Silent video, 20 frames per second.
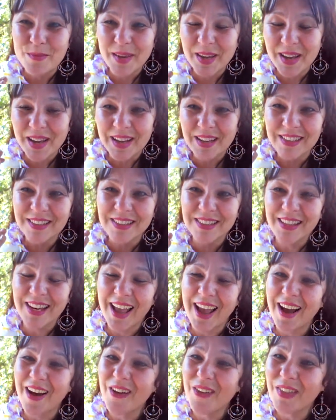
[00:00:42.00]
because
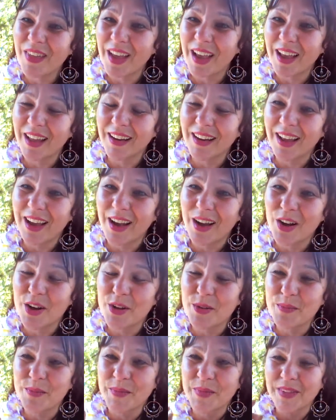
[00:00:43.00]
now that
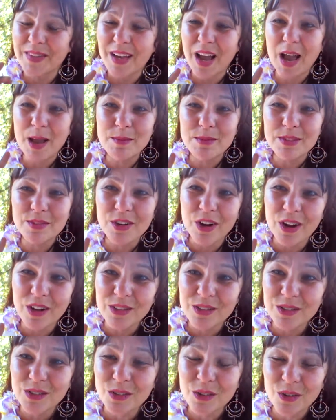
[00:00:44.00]
um, times have
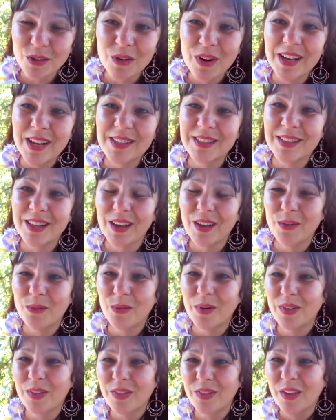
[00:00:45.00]
gotten so crazy
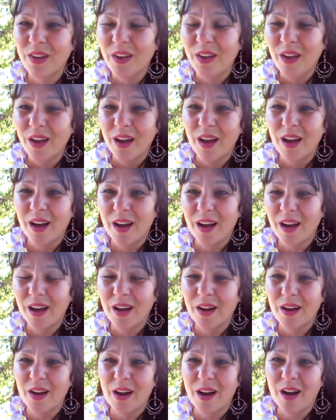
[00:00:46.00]
with
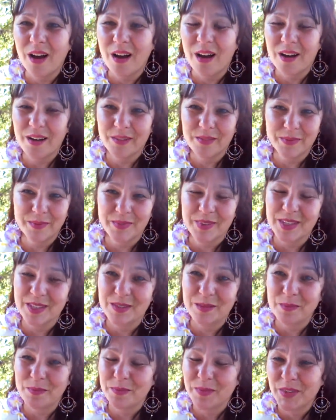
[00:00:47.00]
uh, uh,
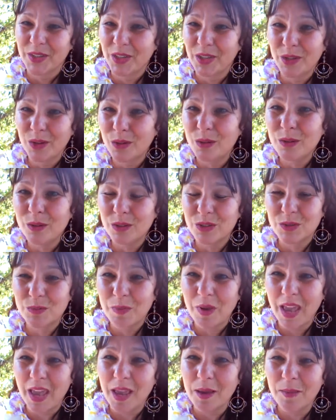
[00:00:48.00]
this huge
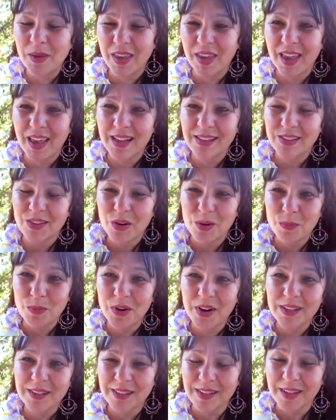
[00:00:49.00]
baby as our
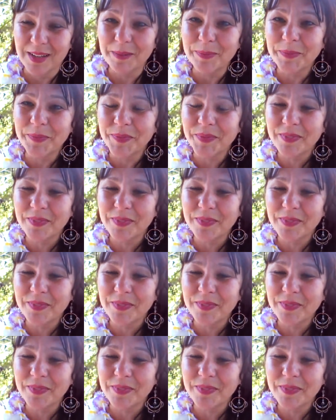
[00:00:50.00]
president,